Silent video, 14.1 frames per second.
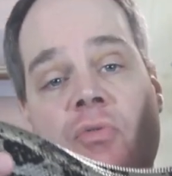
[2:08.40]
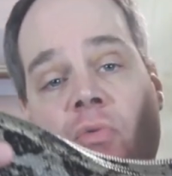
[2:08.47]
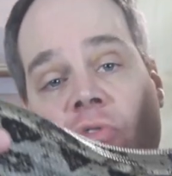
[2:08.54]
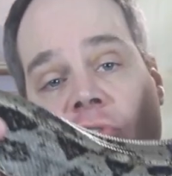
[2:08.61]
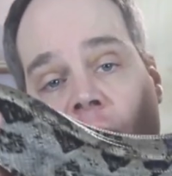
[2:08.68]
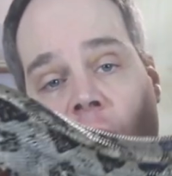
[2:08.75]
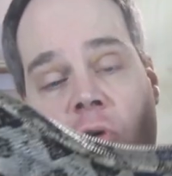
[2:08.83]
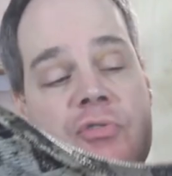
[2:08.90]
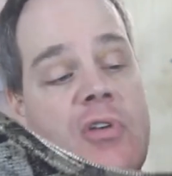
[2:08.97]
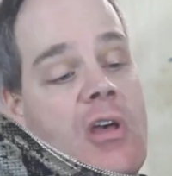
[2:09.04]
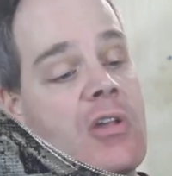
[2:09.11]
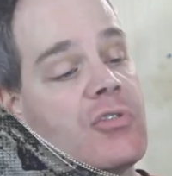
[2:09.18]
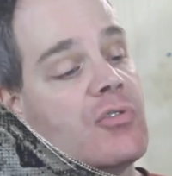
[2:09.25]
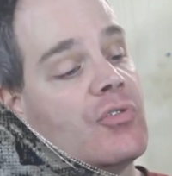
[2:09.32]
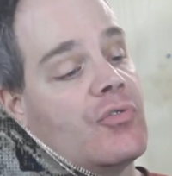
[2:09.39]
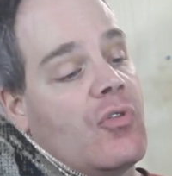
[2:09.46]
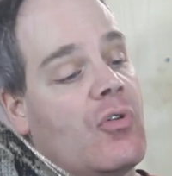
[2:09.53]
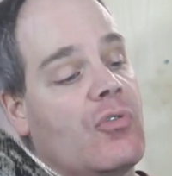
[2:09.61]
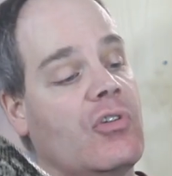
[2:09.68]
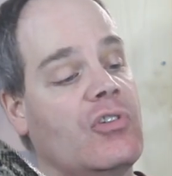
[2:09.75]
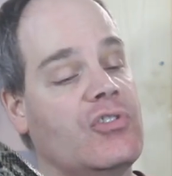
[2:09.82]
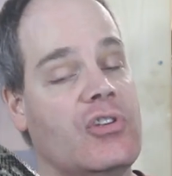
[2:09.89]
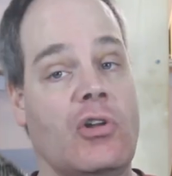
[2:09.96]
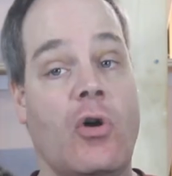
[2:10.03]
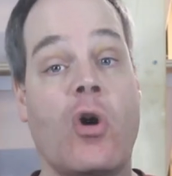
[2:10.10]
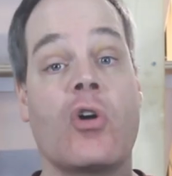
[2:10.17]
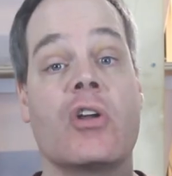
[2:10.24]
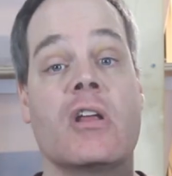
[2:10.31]
was about 10 years old. And she had
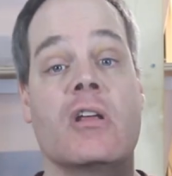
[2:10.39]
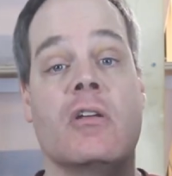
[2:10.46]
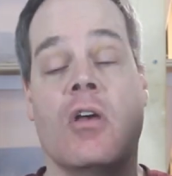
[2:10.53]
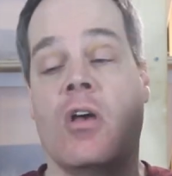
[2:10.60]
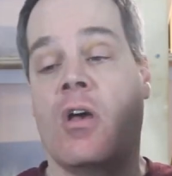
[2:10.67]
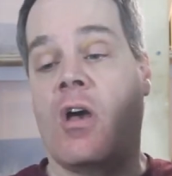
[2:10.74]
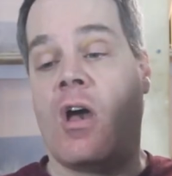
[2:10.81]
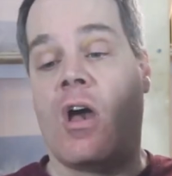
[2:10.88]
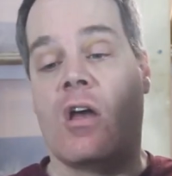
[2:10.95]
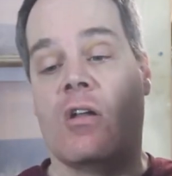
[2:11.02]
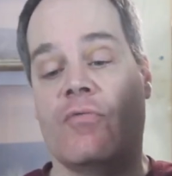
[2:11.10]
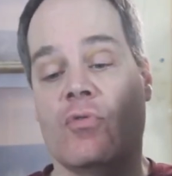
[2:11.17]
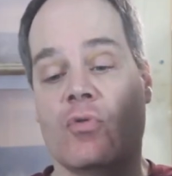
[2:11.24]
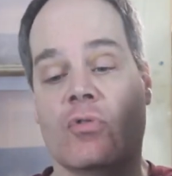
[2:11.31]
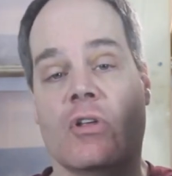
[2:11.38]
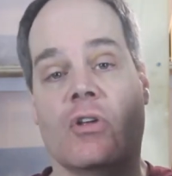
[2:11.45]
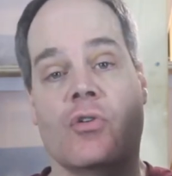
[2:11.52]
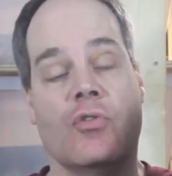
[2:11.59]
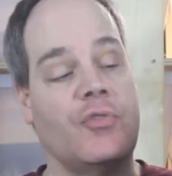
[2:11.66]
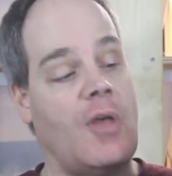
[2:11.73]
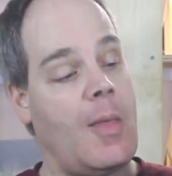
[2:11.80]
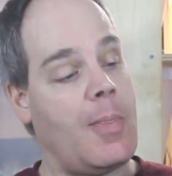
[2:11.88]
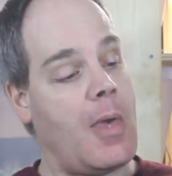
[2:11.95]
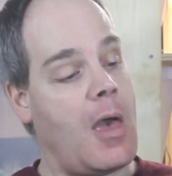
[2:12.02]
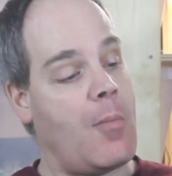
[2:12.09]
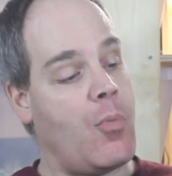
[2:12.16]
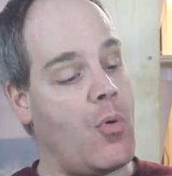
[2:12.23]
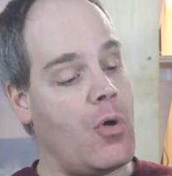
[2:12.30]
already had a few litters at
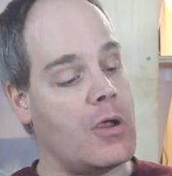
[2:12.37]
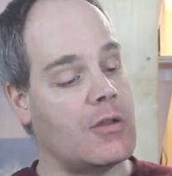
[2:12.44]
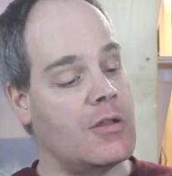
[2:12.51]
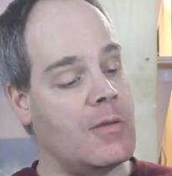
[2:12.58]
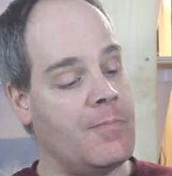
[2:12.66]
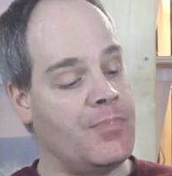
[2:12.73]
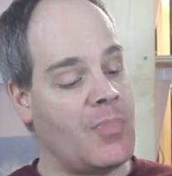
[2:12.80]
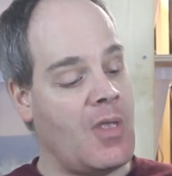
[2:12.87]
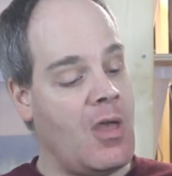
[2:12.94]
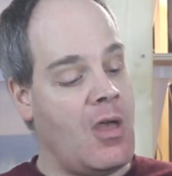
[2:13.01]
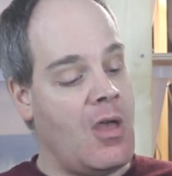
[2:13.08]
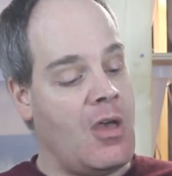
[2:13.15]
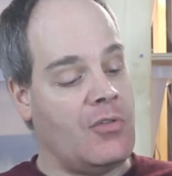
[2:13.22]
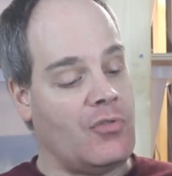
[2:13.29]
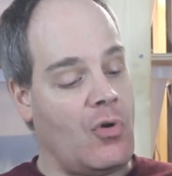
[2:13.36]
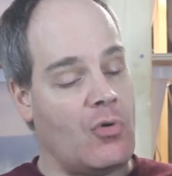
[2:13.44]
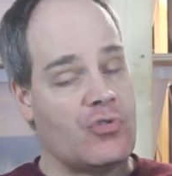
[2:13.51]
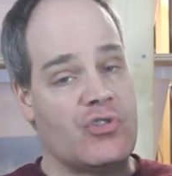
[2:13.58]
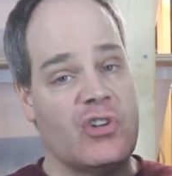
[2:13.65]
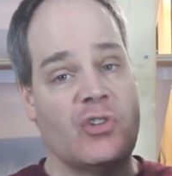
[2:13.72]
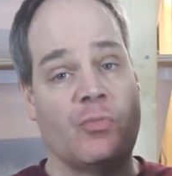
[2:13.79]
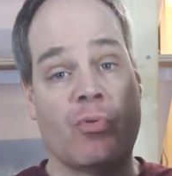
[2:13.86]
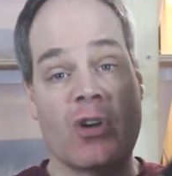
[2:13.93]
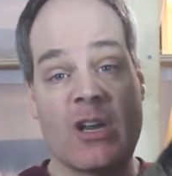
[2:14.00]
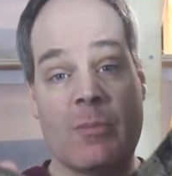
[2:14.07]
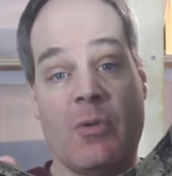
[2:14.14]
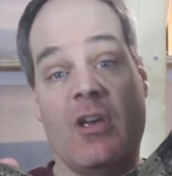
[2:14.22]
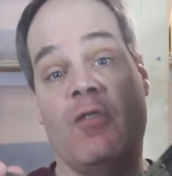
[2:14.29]
that point. So she's
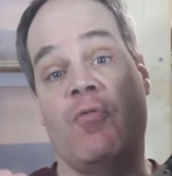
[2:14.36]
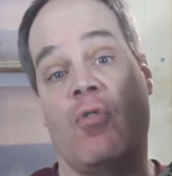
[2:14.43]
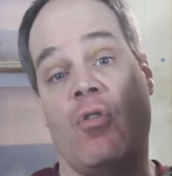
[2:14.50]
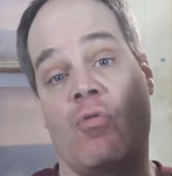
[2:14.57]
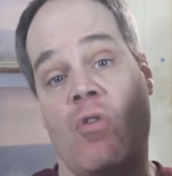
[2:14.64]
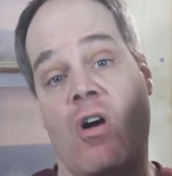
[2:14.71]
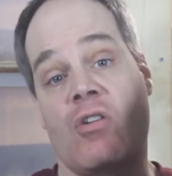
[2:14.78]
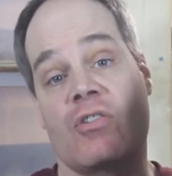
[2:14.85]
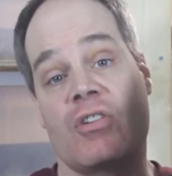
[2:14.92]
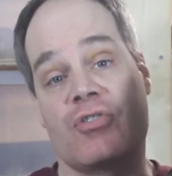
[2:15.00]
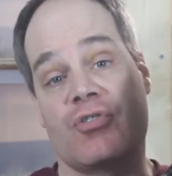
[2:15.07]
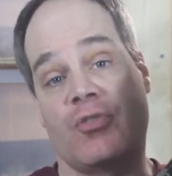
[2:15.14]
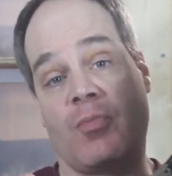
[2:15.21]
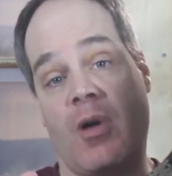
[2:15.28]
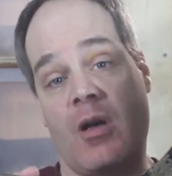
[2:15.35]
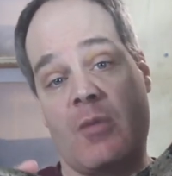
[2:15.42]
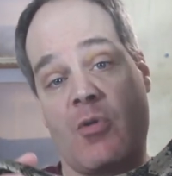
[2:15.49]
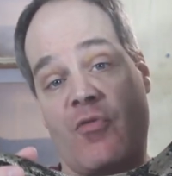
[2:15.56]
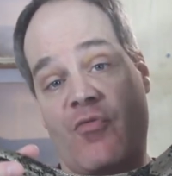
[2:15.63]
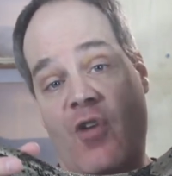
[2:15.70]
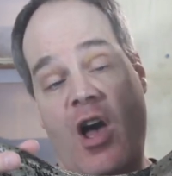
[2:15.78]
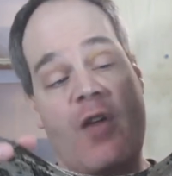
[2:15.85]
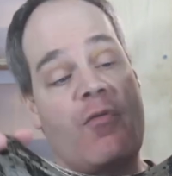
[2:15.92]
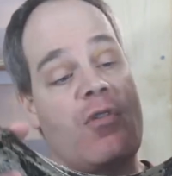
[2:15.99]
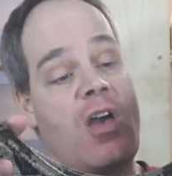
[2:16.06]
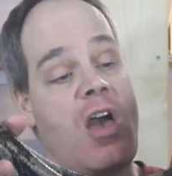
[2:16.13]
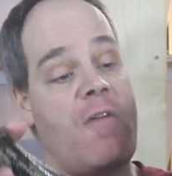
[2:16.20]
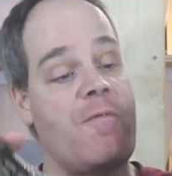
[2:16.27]
pretty big for a coral key. She's probably about
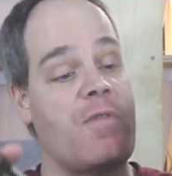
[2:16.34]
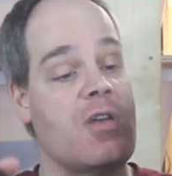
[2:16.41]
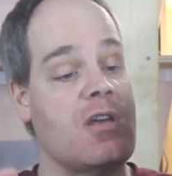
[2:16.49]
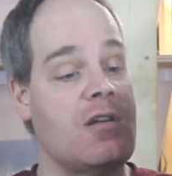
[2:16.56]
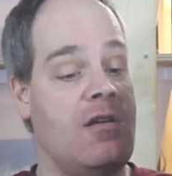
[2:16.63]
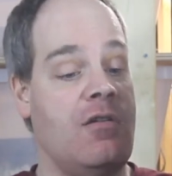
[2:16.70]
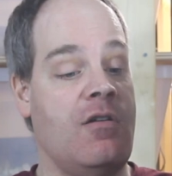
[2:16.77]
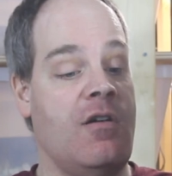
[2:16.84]
5.5 feet.